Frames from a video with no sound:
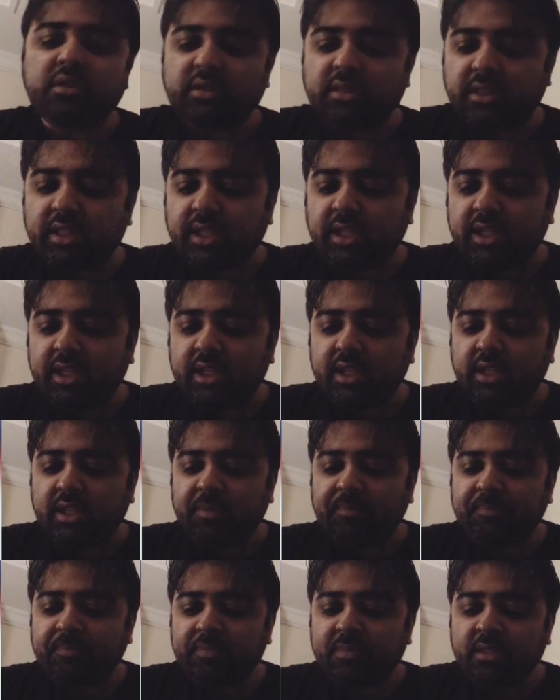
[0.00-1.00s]

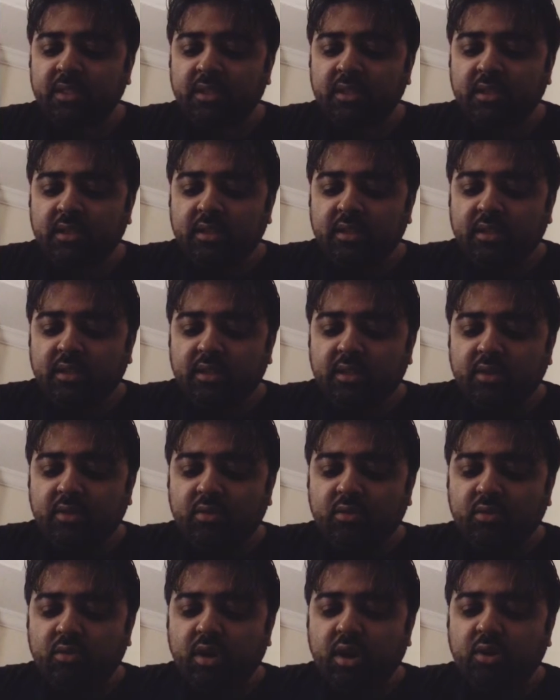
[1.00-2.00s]
they
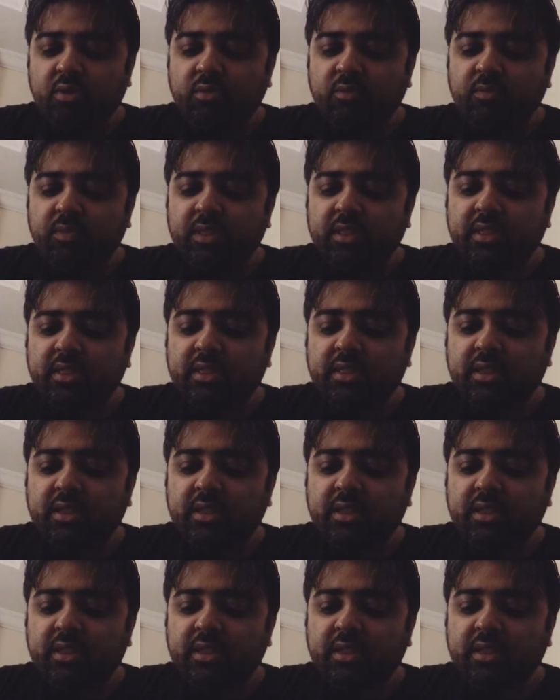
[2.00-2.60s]
go out with